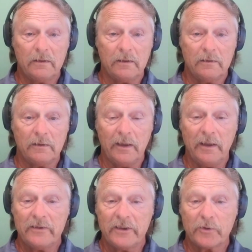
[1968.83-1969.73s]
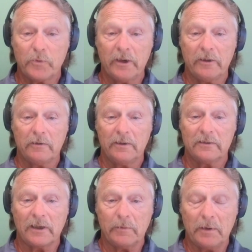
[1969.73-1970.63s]
Well, the easiest way to do it
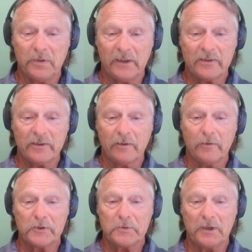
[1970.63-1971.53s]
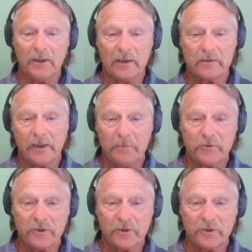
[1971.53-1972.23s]
is I'm blessed and cursed with a last name.